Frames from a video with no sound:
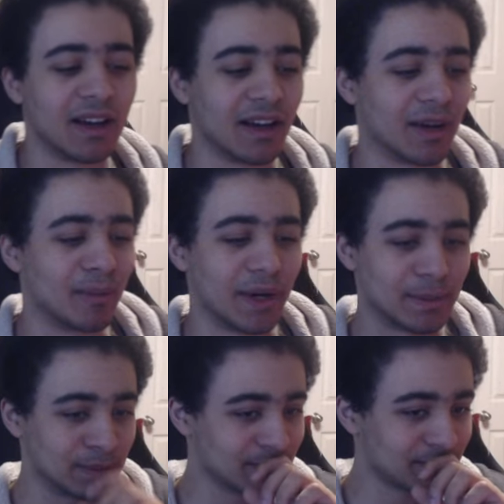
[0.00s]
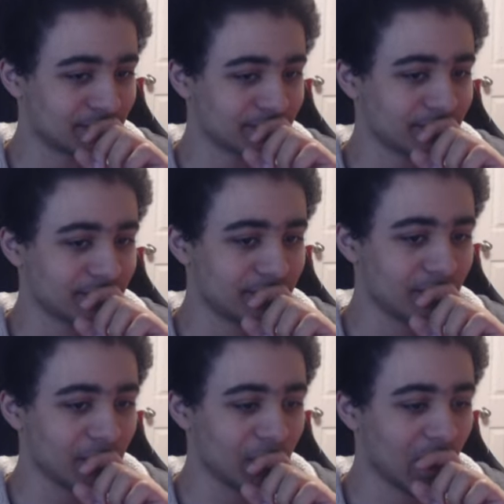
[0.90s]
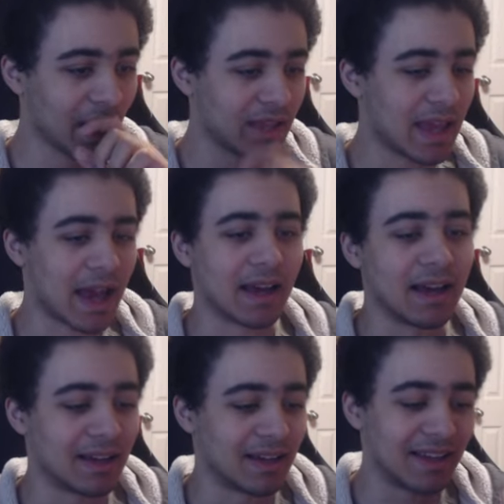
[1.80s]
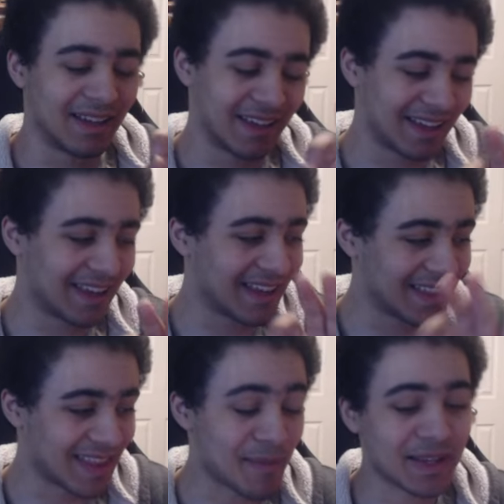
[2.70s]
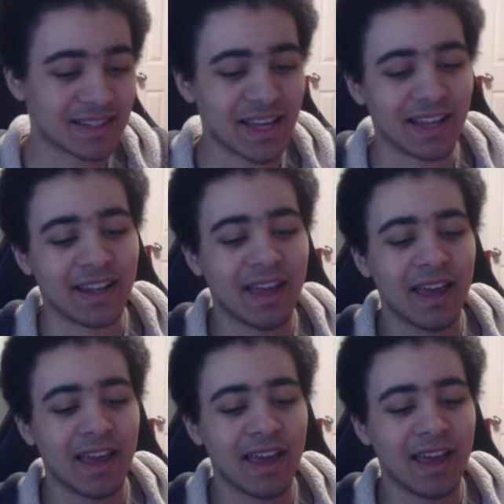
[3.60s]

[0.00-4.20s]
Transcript: But yeah, that being said,